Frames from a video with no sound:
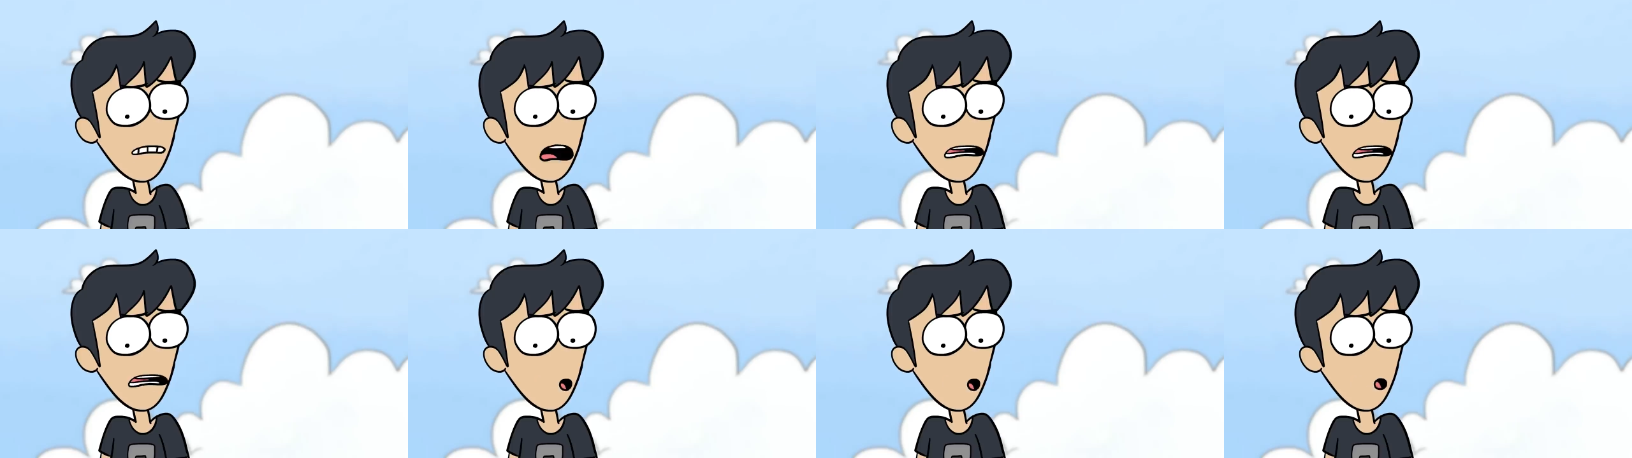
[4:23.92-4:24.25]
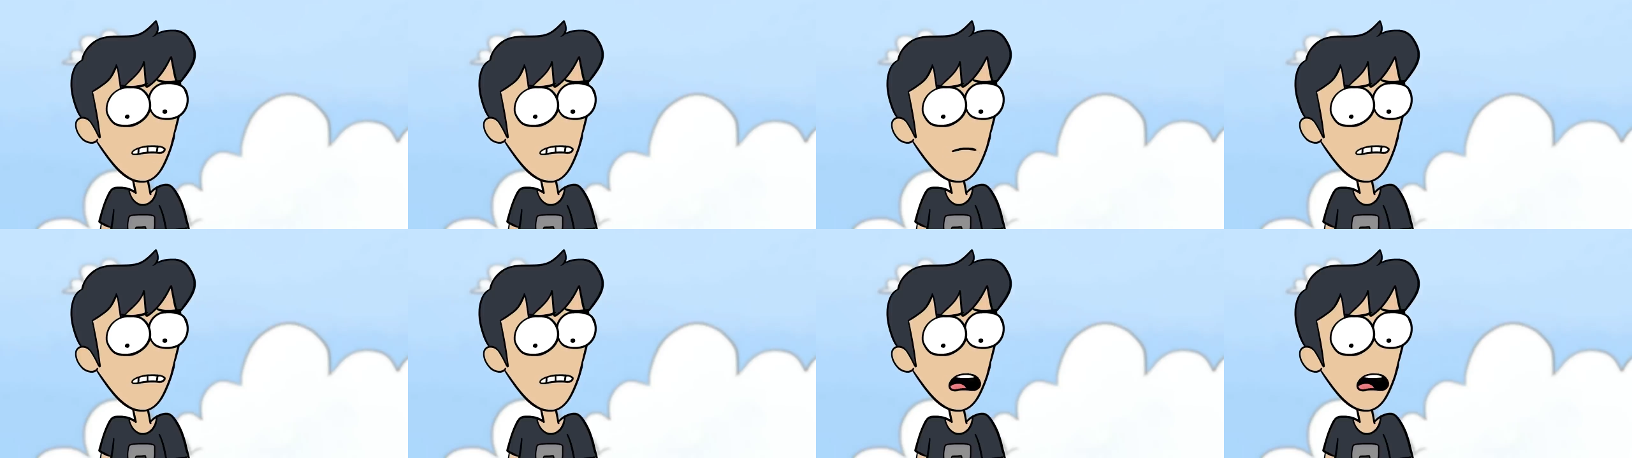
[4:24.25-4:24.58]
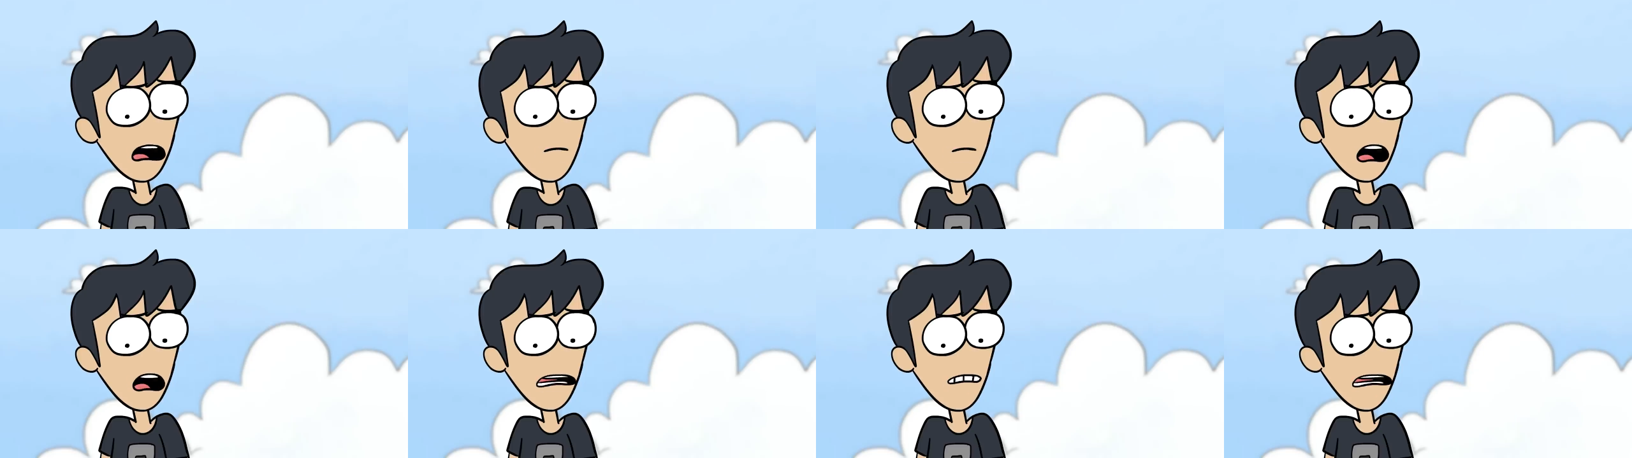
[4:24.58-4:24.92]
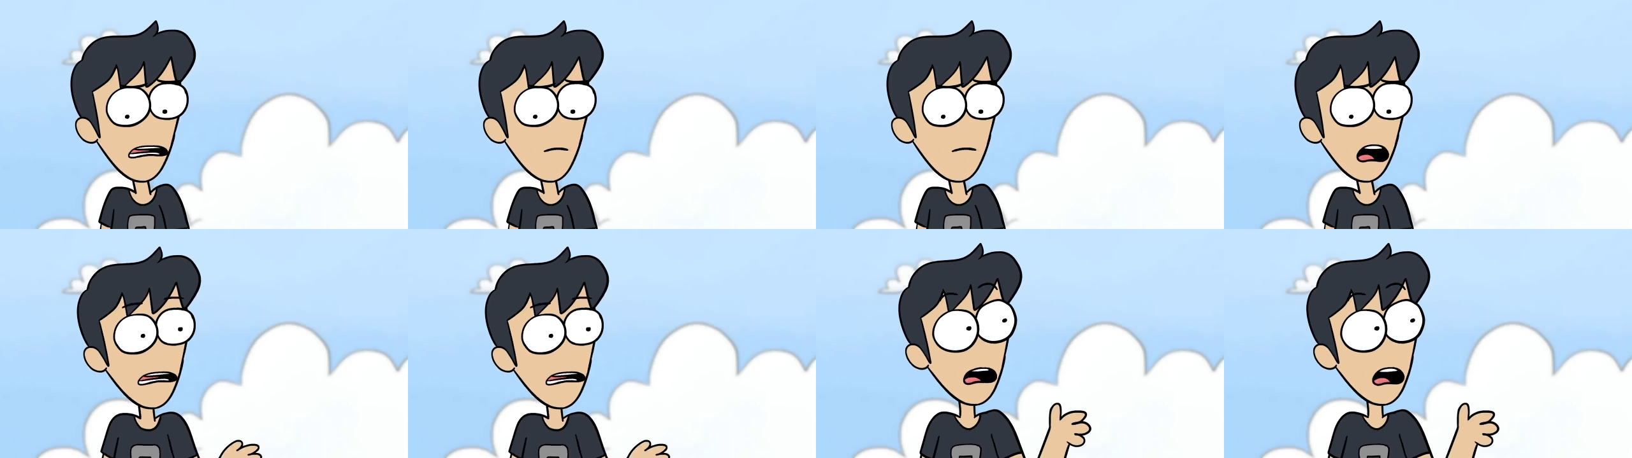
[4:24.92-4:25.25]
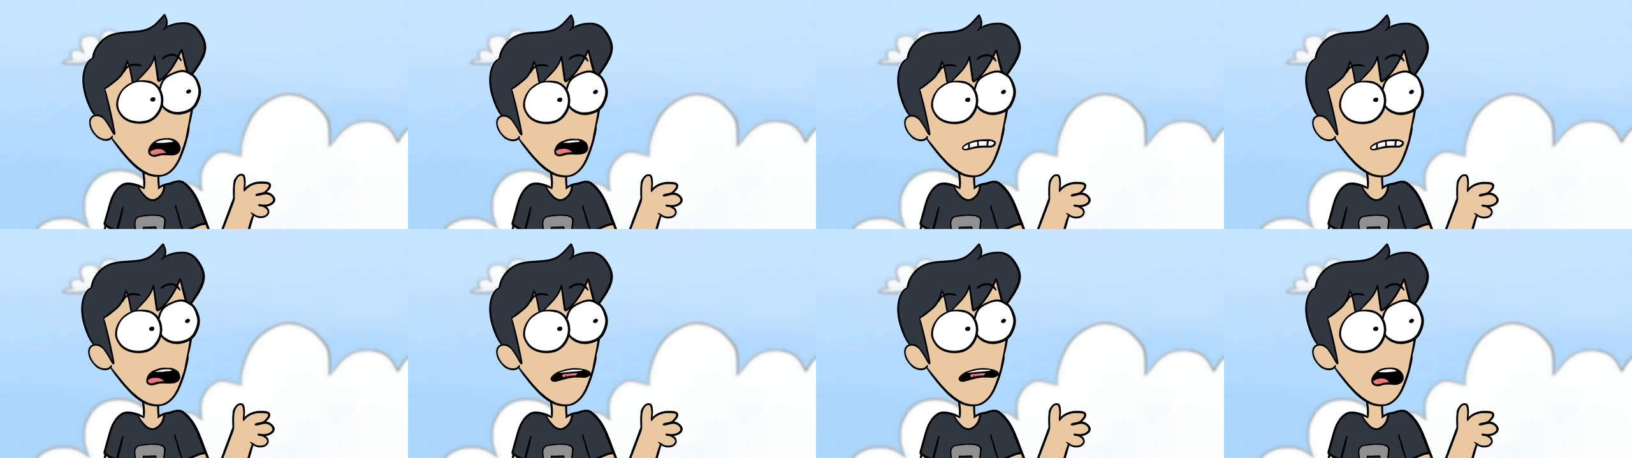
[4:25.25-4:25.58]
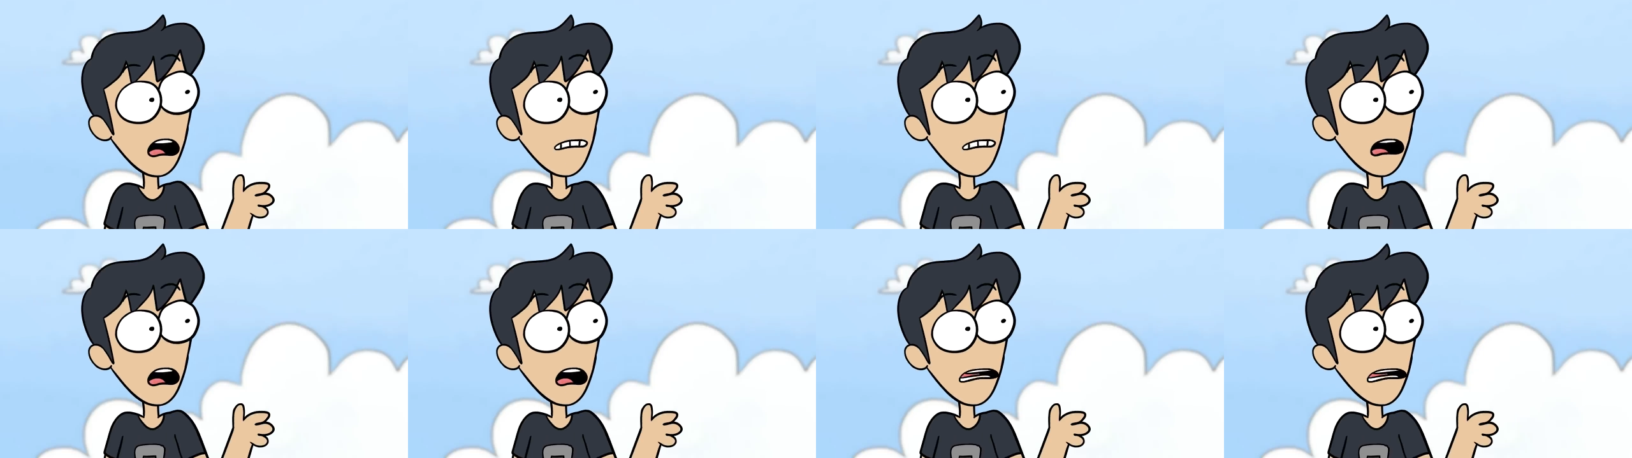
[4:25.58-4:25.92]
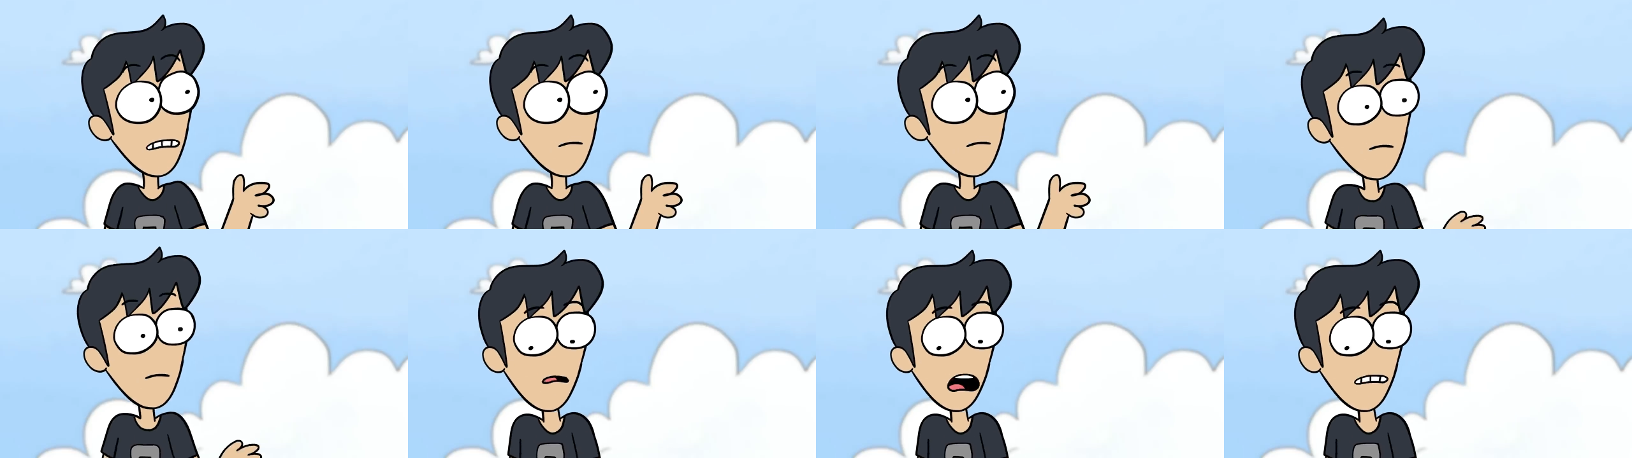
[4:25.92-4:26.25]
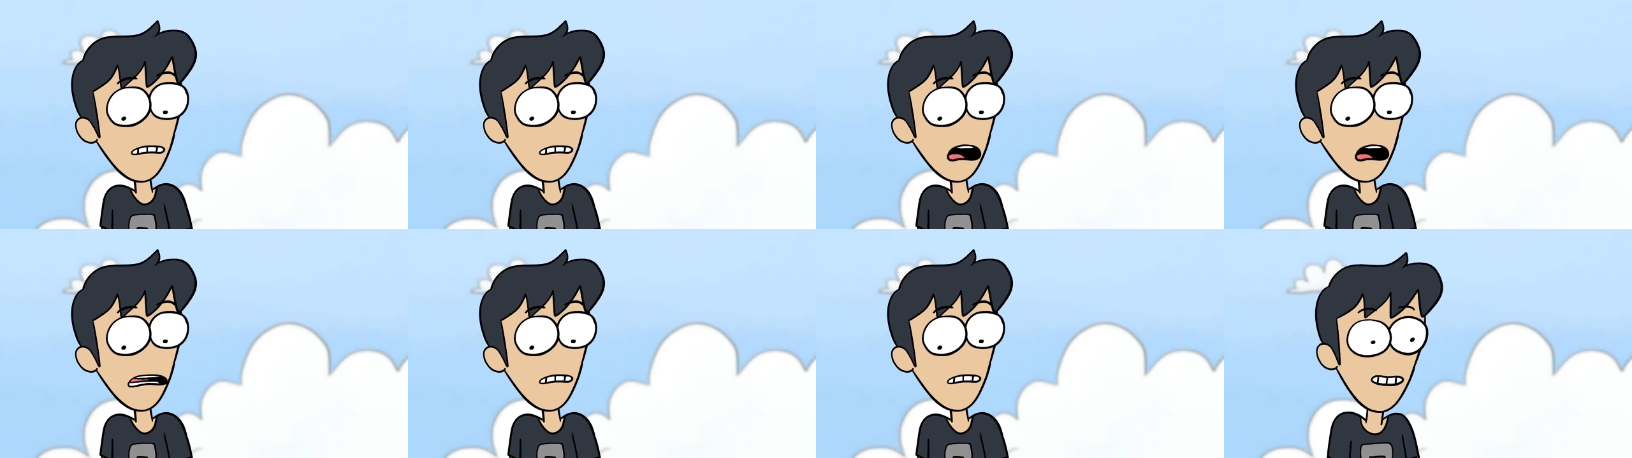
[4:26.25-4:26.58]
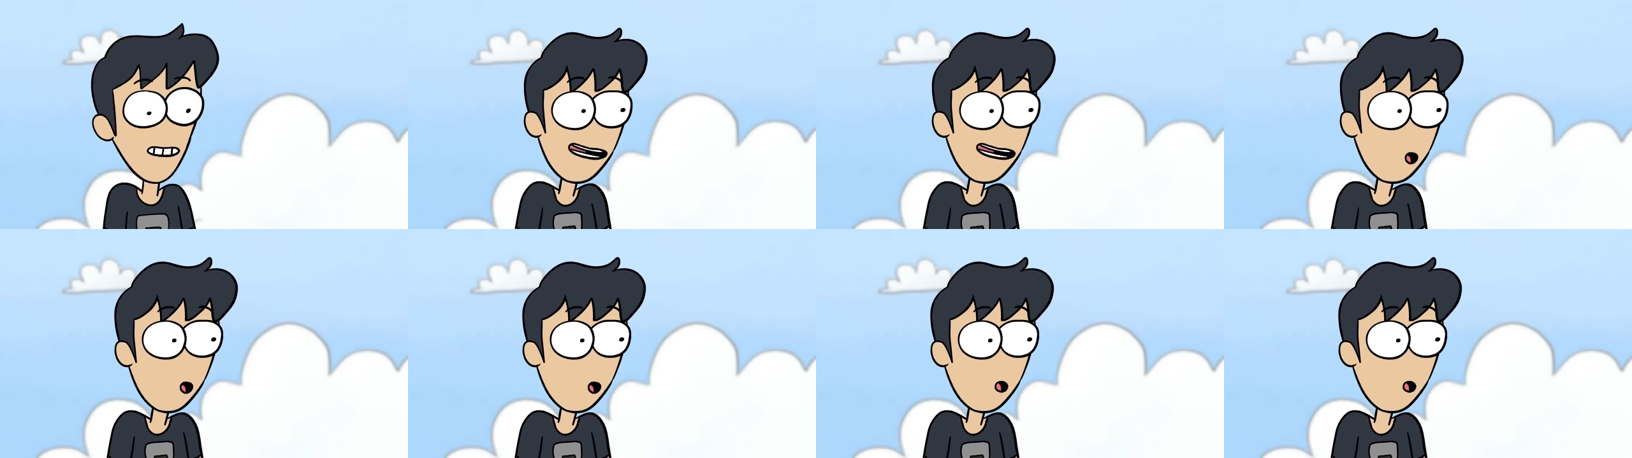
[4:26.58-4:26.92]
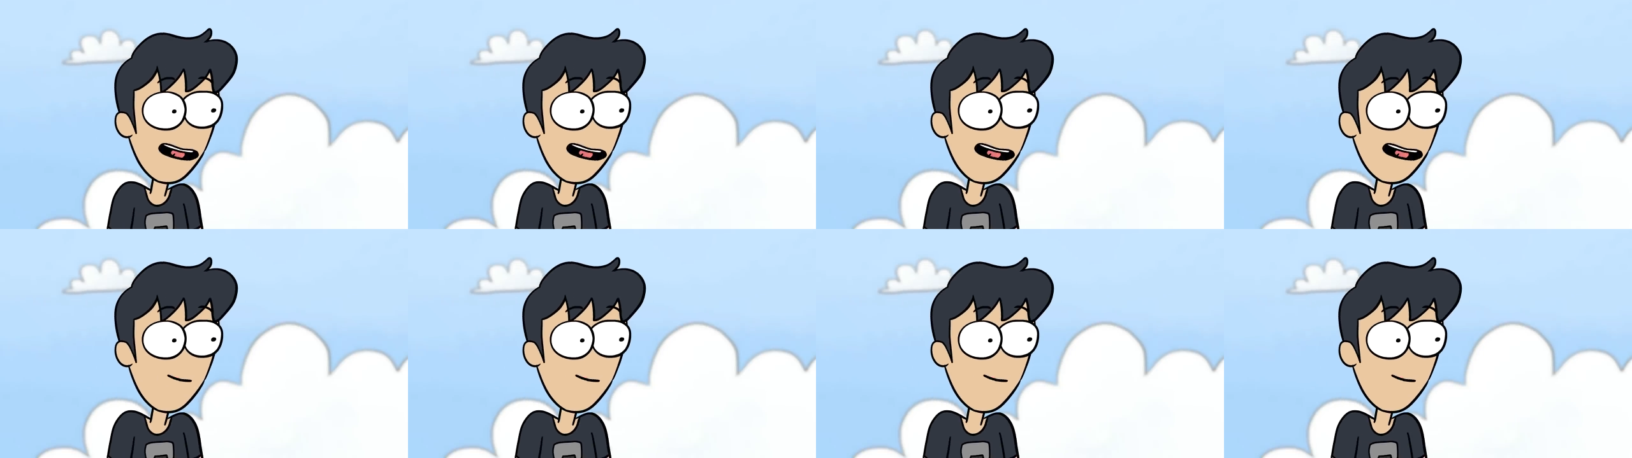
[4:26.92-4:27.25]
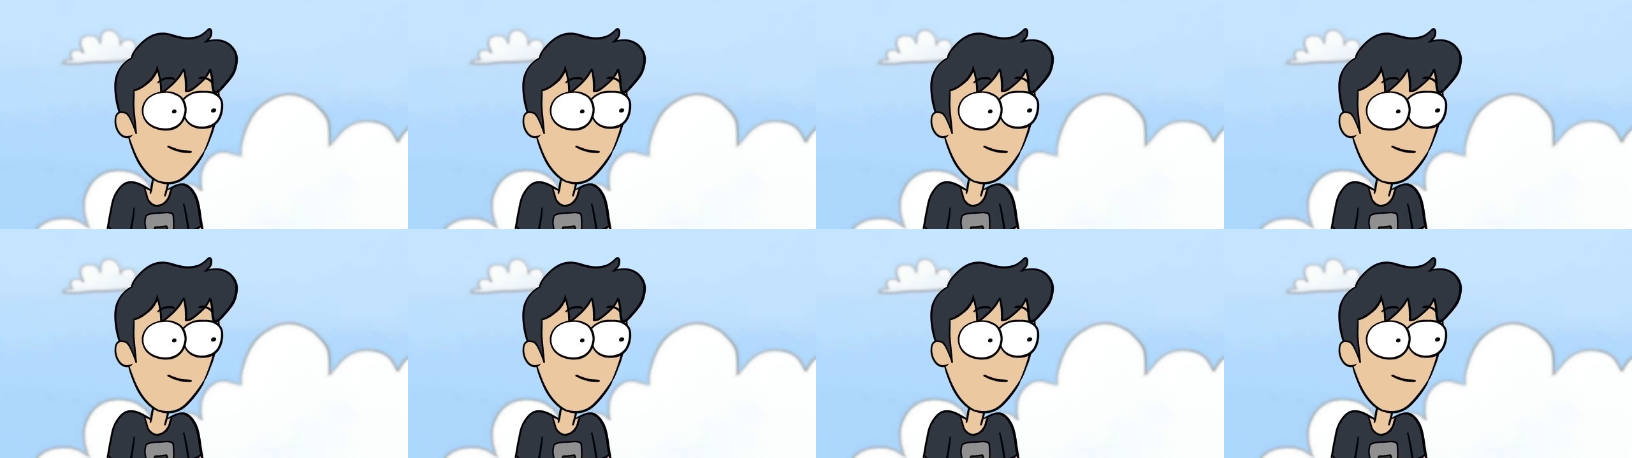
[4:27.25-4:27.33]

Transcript: Nobody's mouth can be seen.